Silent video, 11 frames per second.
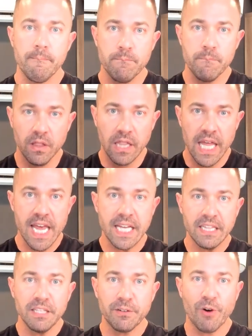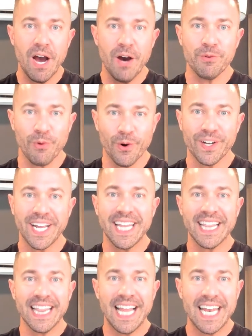laying the groundwork and
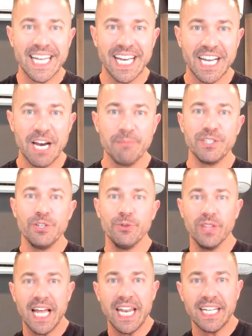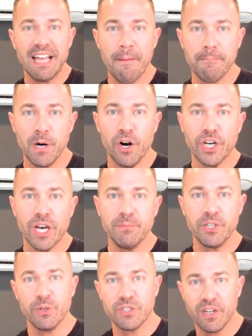letting it come to you, letting that ball come to you
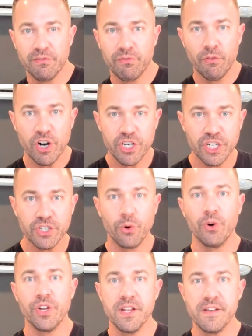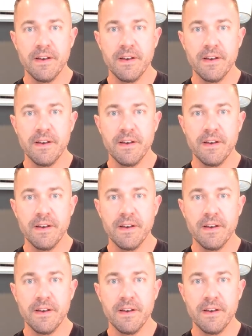instead of rushing toward it.